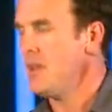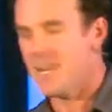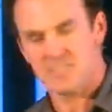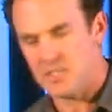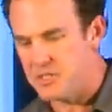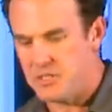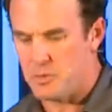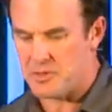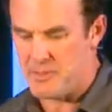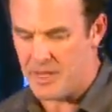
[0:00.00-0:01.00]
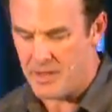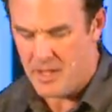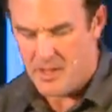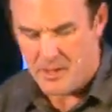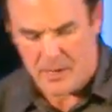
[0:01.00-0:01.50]
has nothing to do with amount.
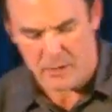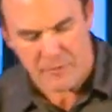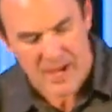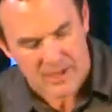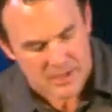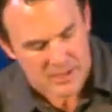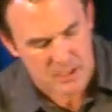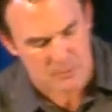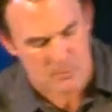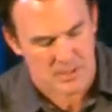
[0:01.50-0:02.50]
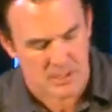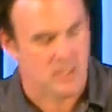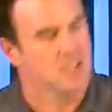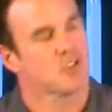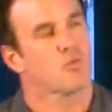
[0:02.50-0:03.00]
Matter of fact, giving big
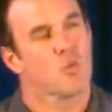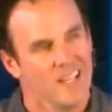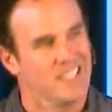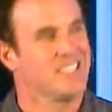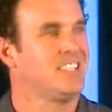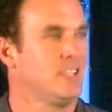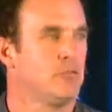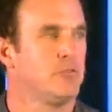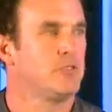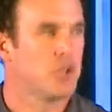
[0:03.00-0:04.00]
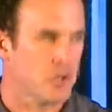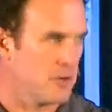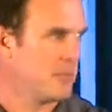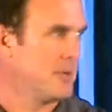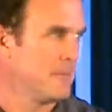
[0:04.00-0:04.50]
is a relative
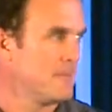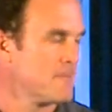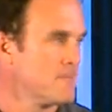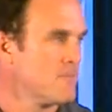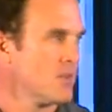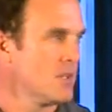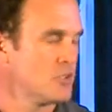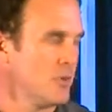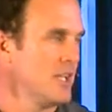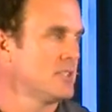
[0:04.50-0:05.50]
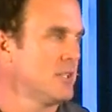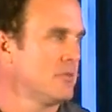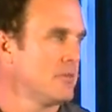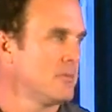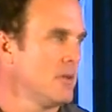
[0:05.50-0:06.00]
term, it's relative.
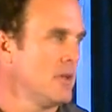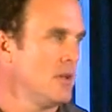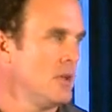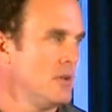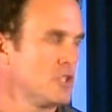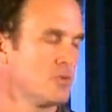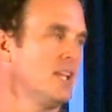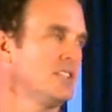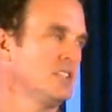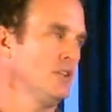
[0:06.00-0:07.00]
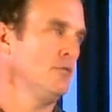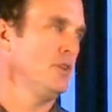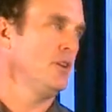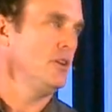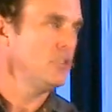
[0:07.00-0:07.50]
It's relative
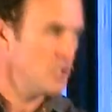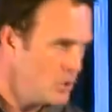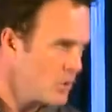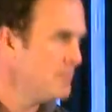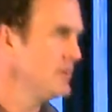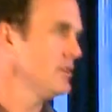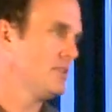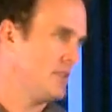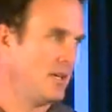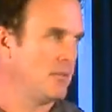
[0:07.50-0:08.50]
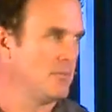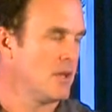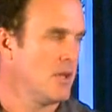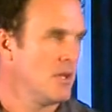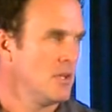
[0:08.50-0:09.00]
to your ability.
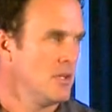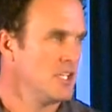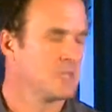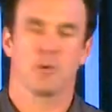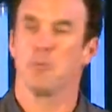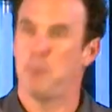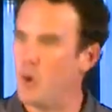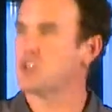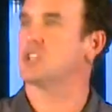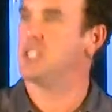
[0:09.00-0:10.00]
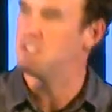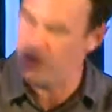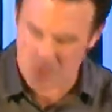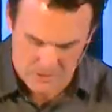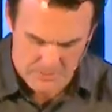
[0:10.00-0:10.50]
It's proportionate to
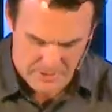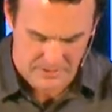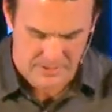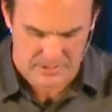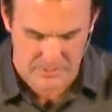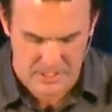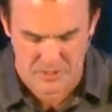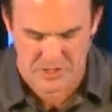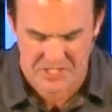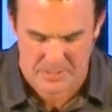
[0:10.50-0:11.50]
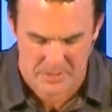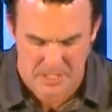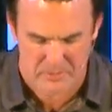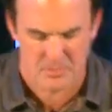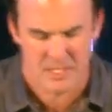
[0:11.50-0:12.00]
your ability. Let me give you a statement.
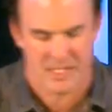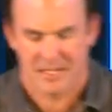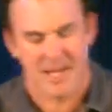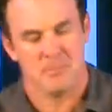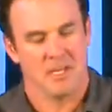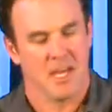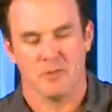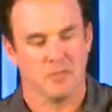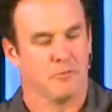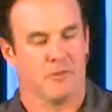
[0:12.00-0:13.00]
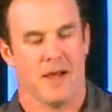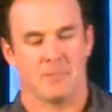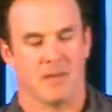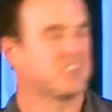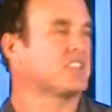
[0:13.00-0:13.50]
Giving big cannot be ever
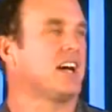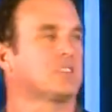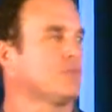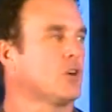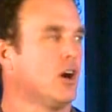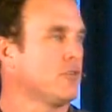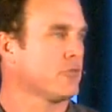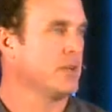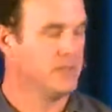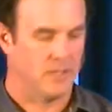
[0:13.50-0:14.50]
defined by the size of your offering,